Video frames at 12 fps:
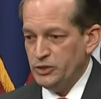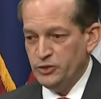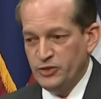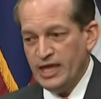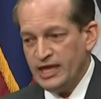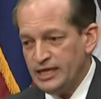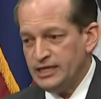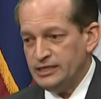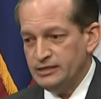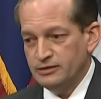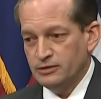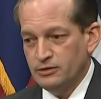They
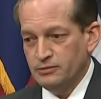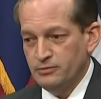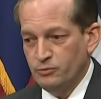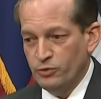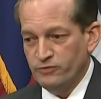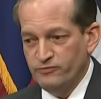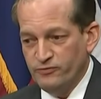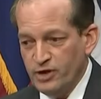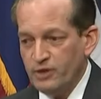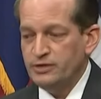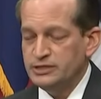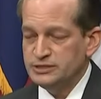were
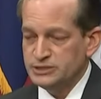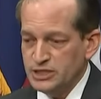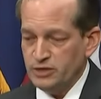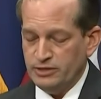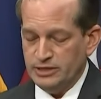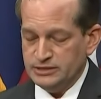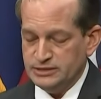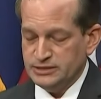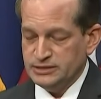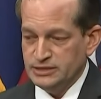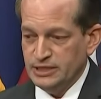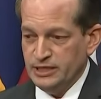very
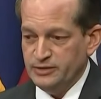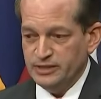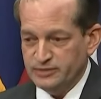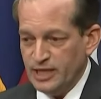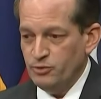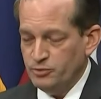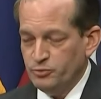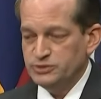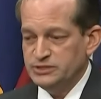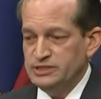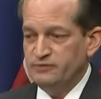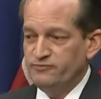serious that they would
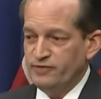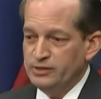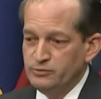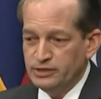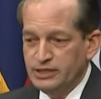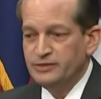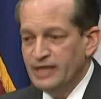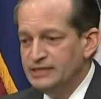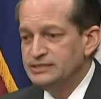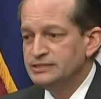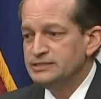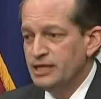proceed federally. That
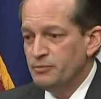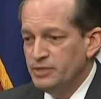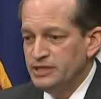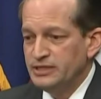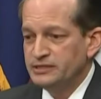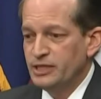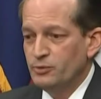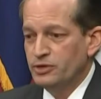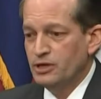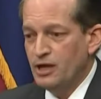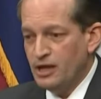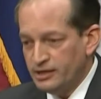does not mean that they were
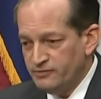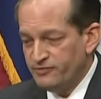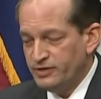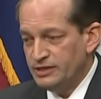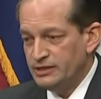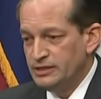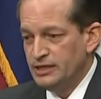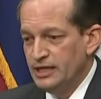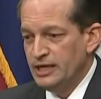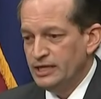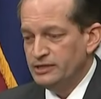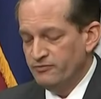confident
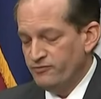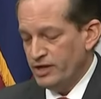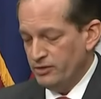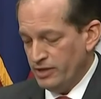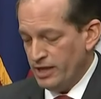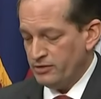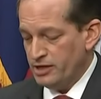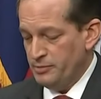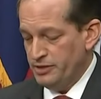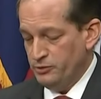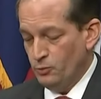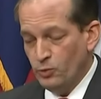in the final outcome.
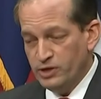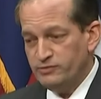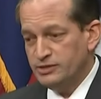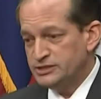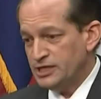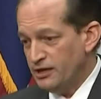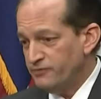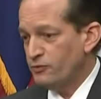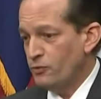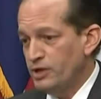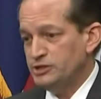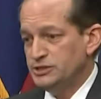And one of the tough
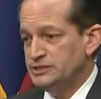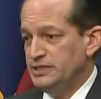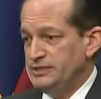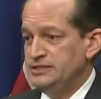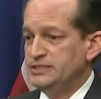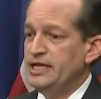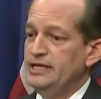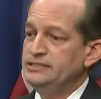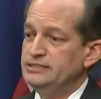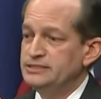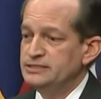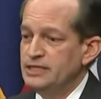questions in these
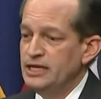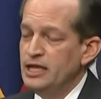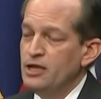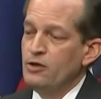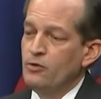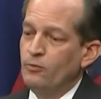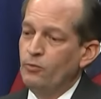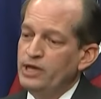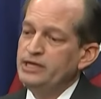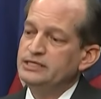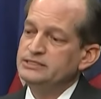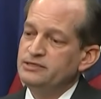cases,
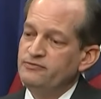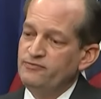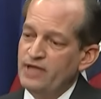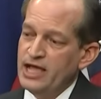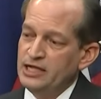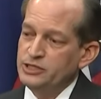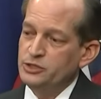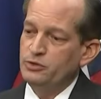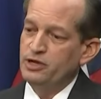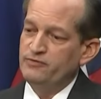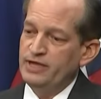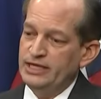what is the value
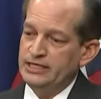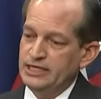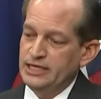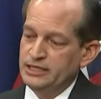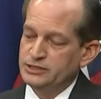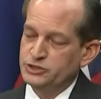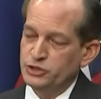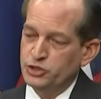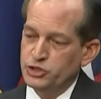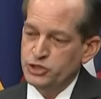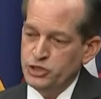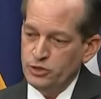of a
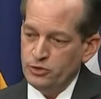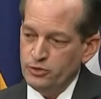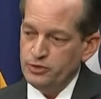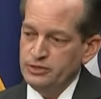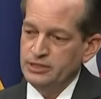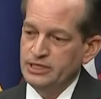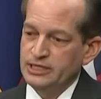secured